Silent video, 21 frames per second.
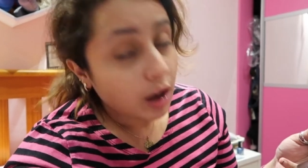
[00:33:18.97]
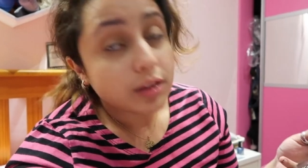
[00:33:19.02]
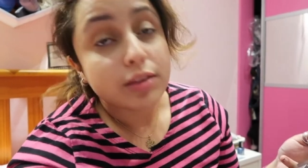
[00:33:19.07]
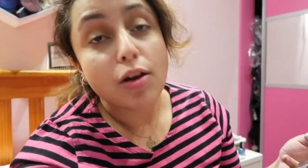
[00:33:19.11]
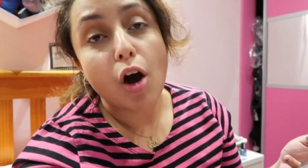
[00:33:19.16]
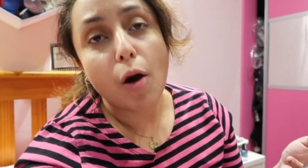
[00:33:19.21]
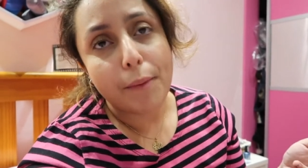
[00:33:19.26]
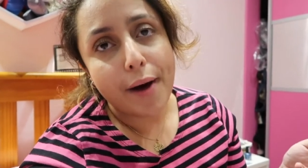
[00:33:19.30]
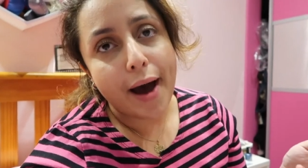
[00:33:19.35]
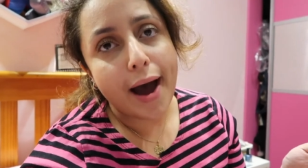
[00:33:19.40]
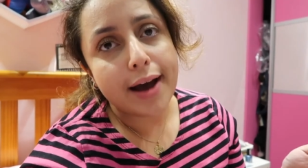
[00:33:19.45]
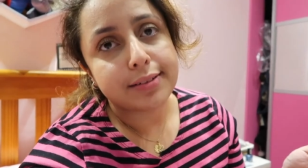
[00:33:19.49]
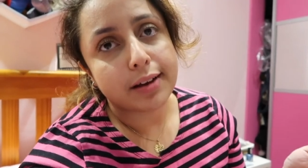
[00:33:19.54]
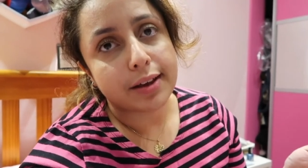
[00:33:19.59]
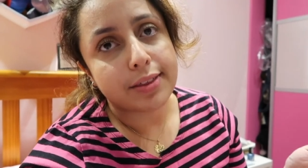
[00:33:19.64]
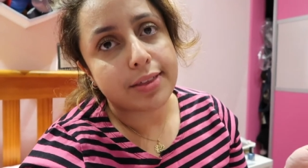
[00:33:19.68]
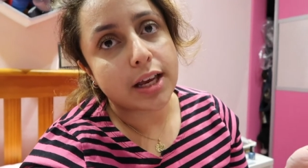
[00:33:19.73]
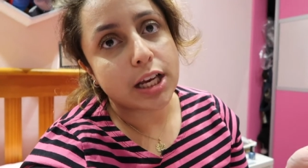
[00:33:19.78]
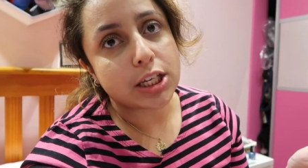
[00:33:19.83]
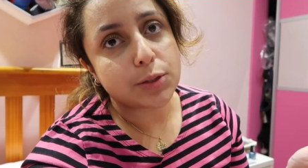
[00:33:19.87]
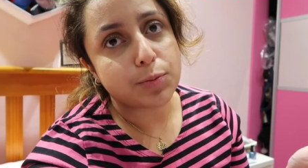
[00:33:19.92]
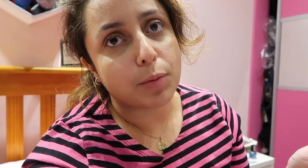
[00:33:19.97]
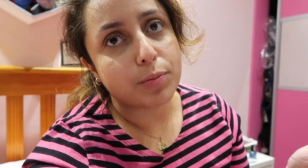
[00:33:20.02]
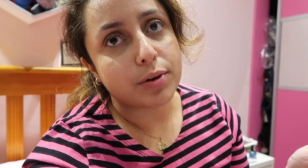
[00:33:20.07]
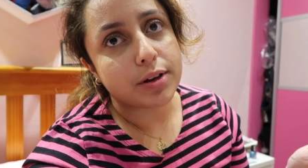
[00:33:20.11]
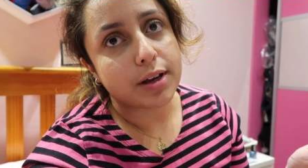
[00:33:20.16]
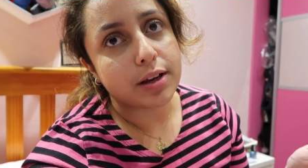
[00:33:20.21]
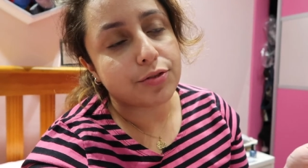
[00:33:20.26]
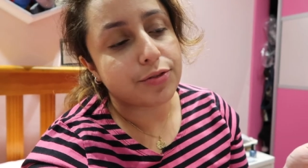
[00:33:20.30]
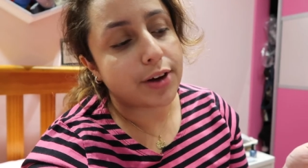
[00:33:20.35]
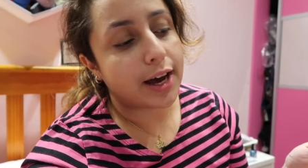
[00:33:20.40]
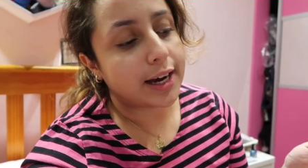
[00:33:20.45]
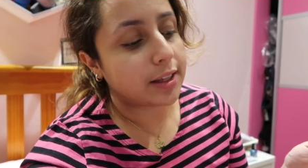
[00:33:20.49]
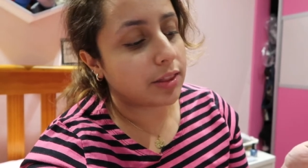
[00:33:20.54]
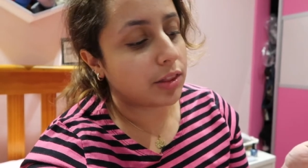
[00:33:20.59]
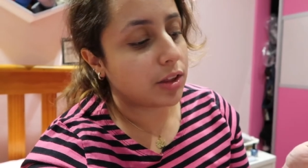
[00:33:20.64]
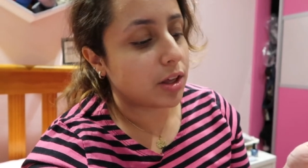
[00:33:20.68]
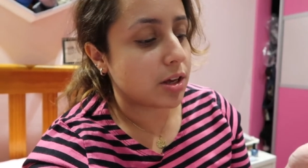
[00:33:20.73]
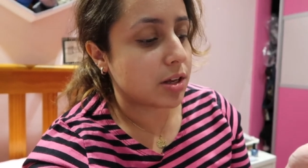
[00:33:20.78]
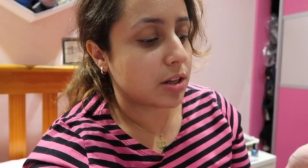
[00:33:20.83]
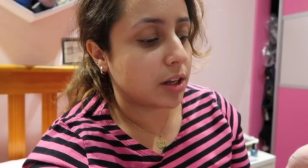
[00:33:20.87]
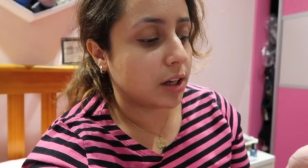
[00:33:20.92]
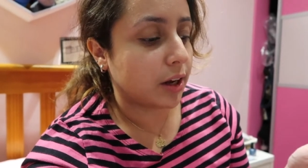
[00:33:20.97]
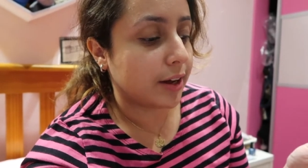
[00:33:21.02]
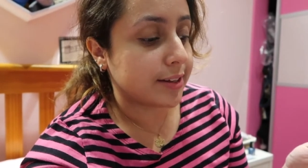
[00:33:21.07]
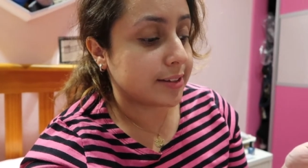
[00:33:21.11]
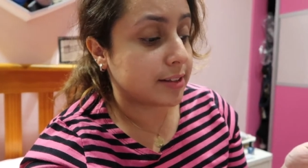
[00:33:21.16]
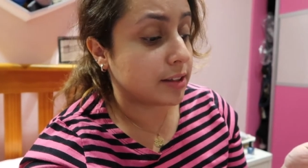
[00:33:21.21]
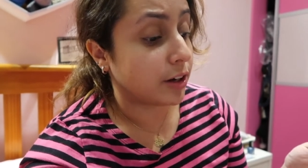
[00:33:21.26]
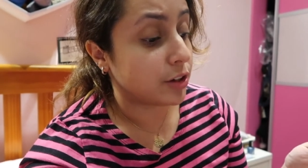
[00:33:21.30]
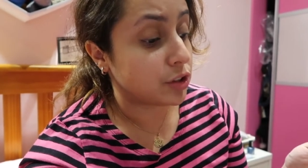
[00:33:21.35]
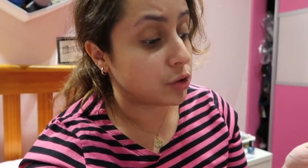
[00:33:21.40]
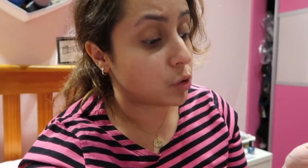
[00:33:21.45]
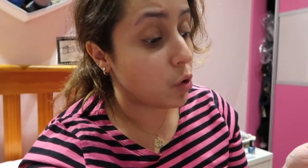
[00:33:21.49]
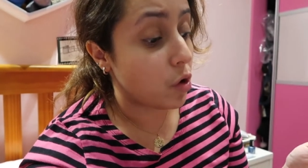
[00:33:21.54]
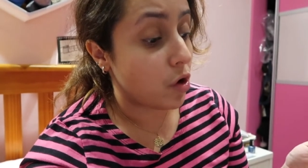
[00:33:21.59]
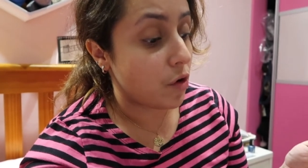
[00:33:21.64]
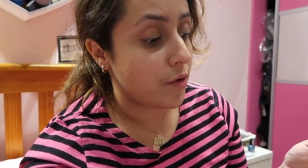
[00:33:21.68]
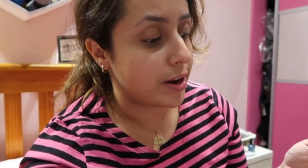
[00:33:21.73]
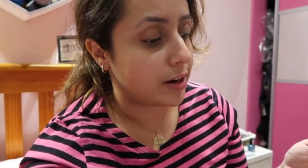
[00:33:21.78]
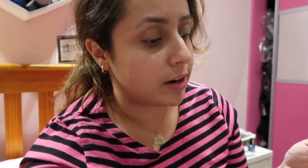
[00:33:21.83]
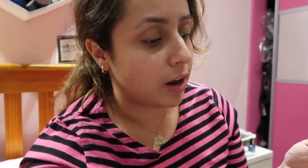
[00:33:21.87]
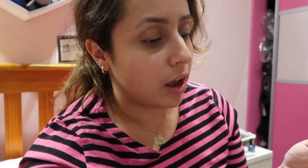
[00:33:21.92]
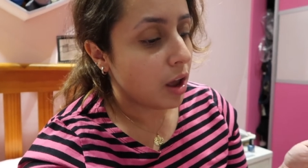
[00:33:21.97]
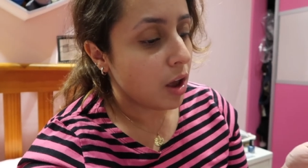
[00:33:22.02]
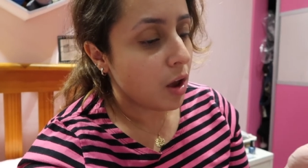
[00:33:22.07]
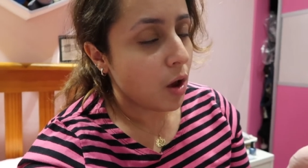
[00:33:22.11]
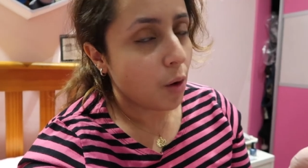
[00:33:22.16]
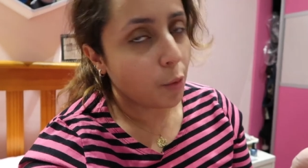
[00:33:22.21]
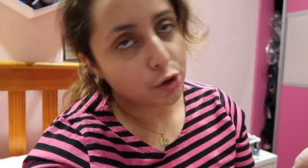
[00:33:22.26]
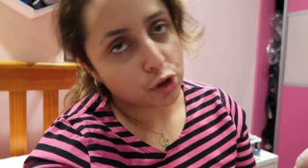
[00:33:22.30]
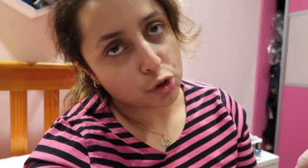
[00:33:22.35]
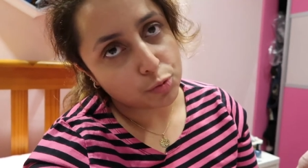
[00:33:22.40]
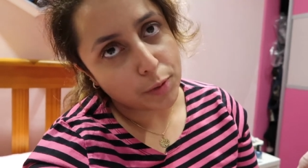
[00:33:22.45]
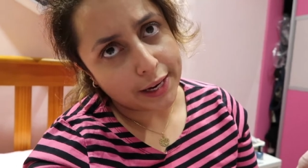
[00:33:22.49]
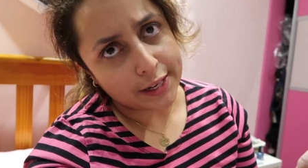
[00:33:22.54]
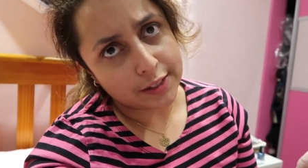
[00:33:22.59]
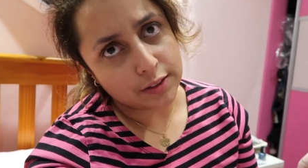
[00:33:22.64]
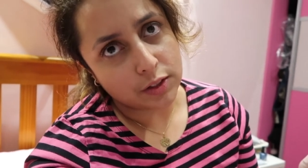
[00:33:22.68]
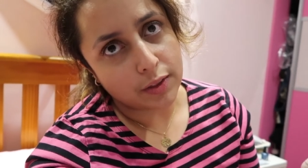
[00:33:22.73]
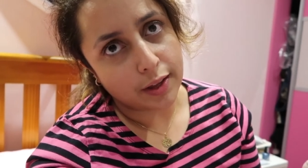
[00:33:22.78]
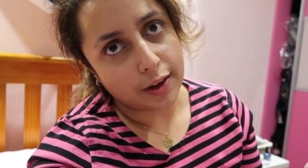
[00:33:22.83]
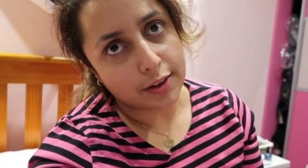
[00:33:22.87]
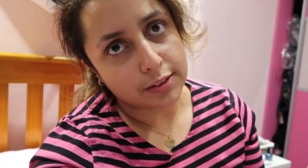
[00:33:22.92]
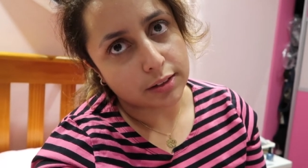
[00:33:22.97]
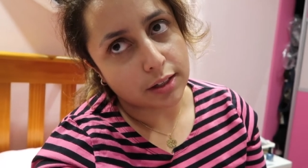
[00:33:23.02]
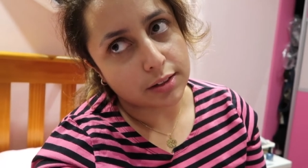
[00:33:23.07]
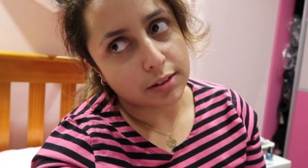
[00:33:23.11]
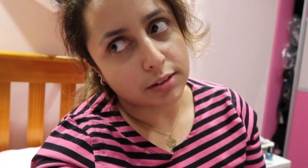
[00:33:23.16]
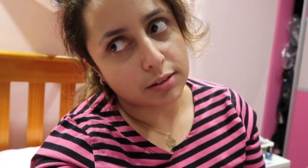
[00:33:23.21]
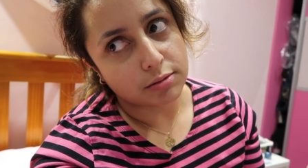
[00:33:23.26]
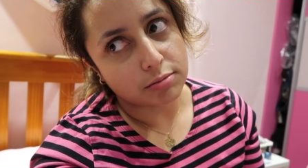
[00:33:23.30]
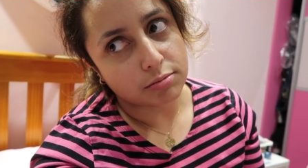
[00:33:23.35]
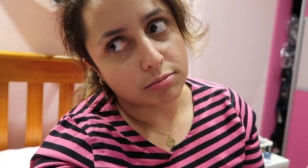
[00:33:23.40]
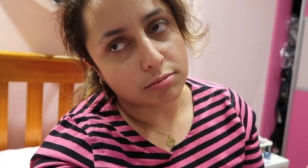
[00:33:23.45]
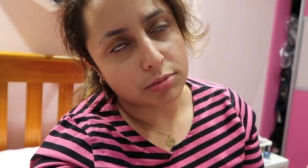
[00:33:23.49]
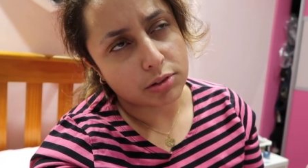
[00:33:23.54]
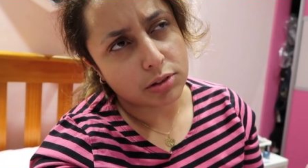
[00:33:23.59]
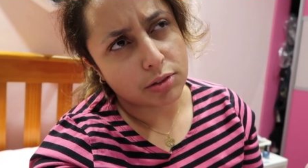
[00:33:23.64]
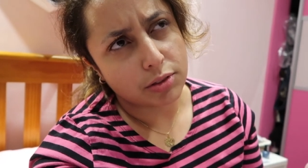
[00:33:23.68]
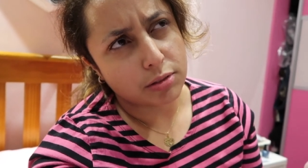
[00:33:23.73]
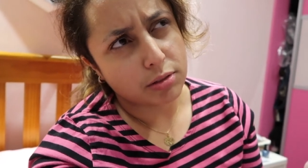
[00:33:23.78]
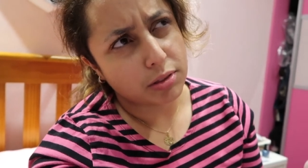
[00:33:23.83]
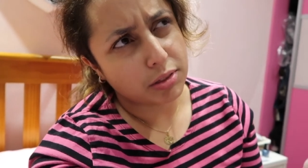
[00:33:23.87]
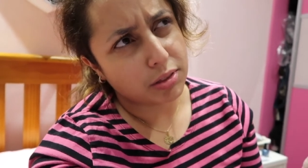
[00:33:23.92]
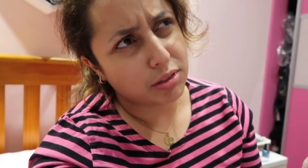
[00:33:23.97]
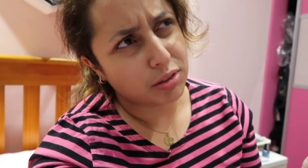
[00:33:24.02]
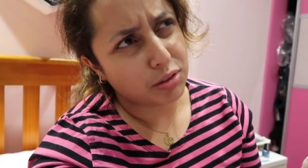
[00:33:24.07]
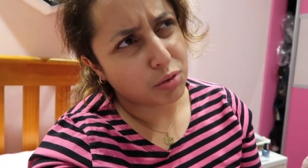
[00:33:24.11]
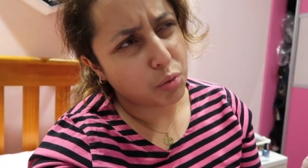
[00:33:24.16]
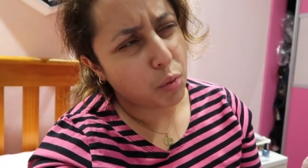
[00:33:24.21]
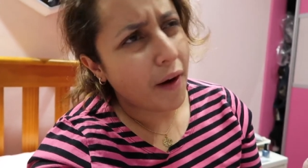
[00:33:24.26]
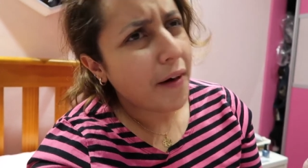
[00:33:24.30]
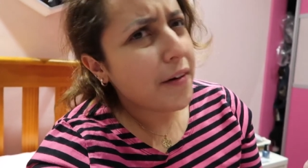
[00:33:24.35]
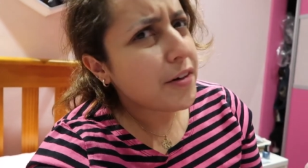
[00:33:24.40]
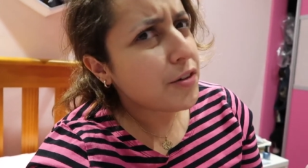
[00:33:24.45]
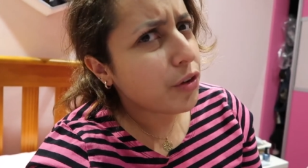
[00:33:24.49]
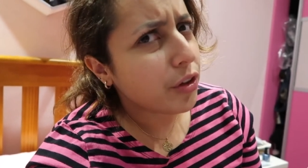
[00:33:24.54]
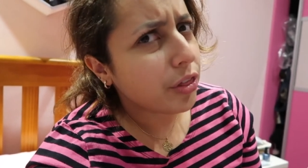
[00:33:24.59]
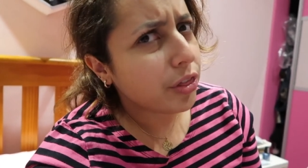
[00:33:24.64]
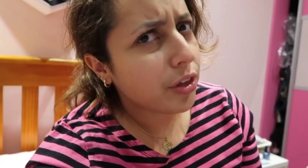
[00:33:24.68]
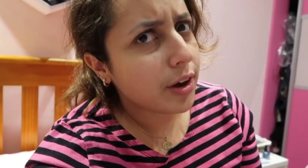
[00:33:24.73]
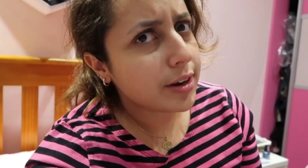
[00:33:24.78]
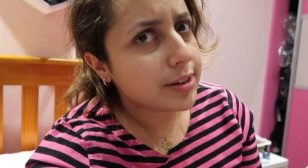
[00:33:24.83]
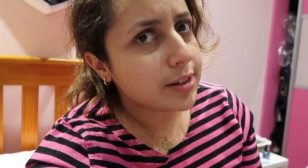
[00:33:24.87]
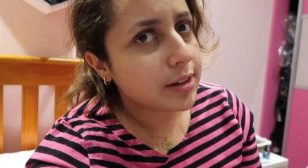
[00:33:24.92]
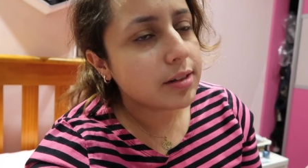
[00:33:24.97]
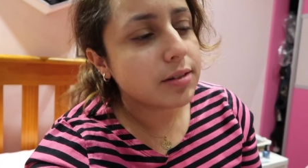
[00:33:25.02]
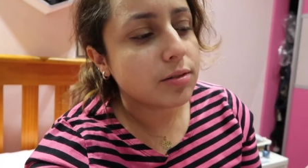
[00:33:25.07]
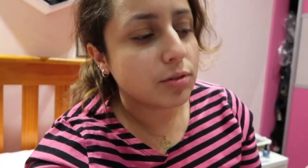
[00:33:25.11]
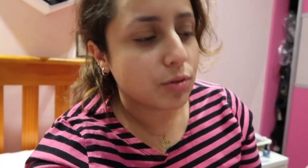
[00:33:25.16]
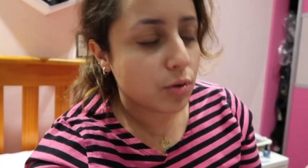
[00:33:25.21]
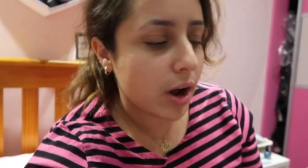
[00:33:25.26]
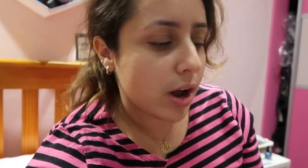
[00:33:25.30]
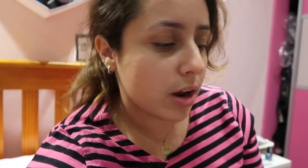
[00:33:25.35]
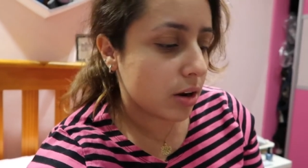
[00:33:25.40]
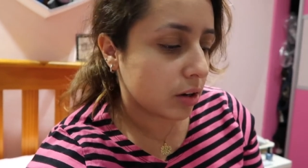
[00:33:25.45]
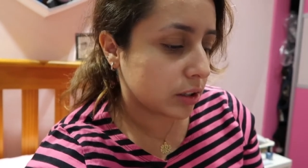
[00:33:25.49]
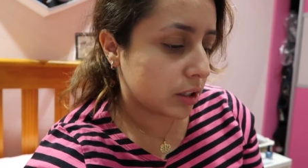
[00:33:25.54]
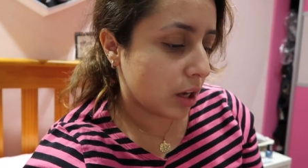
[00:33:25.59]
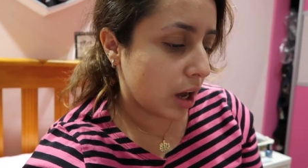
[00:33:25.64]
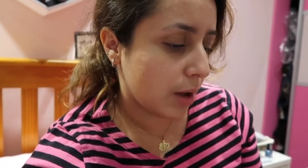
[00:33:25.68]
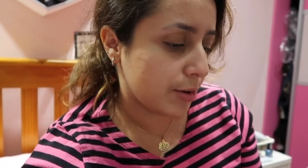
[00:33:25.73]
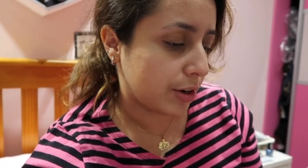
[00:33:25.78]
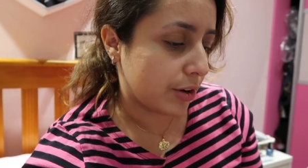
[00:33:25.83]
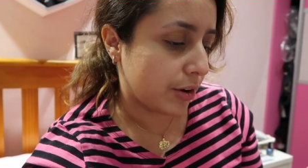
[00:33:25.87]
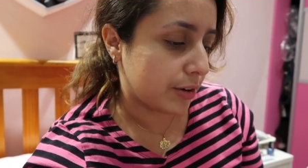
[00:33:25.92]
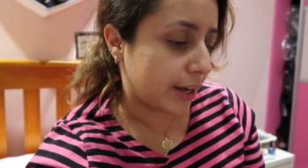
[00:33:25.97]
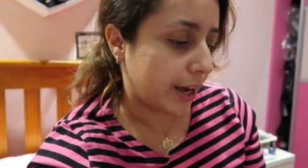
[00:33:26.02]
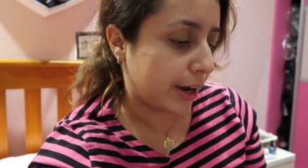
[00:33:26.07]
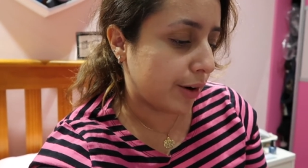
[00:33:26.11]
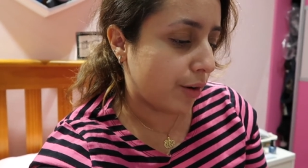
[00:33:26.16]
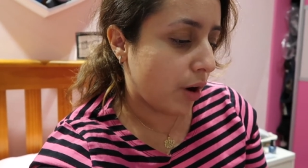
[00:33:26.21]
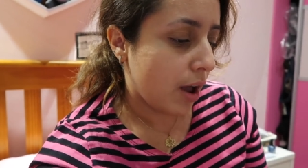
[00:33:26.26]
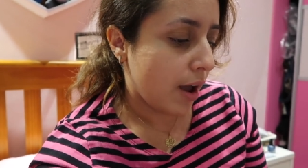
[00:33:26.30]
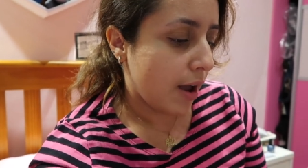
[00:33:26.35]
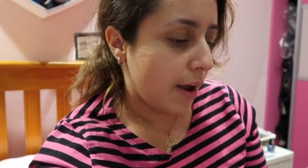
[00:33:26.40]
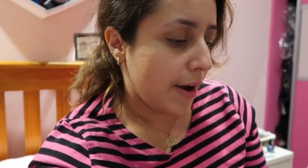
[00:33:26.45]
Top Hat, I think, is probably, in fact, the last thing I saw her in, which was back in 2012 or 13, quite a long time ago now.